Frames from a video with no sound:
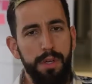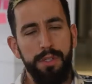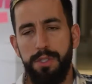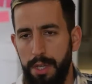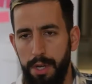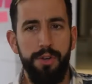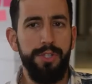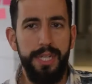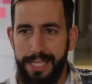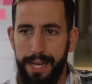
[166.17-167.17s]

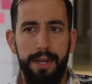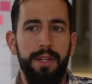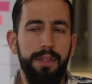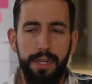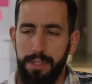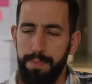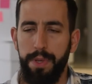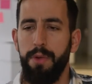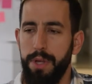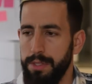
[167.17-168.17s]
synergy, talent,
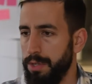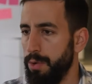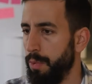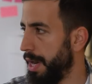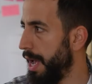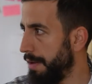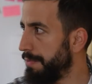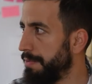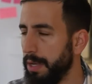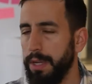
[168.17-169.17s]
experience that you want to
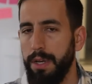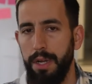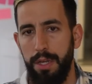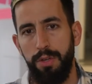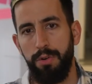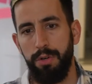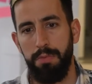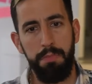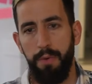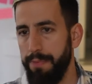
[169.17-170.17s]
have in
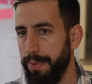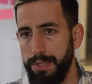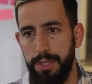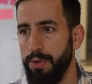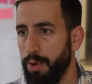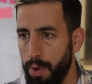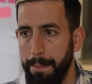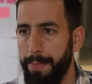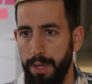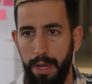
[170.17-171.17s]
your office, in your
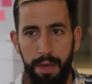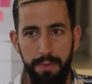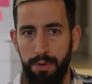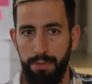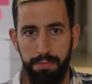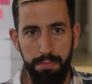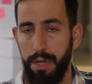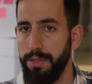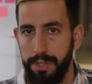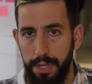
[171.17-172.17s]
company, in your
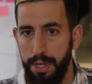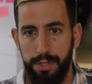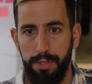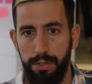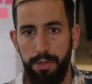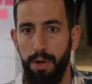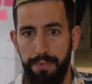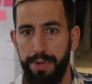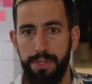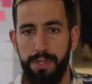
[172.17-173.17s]
digital
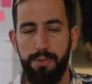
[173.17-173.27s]
office as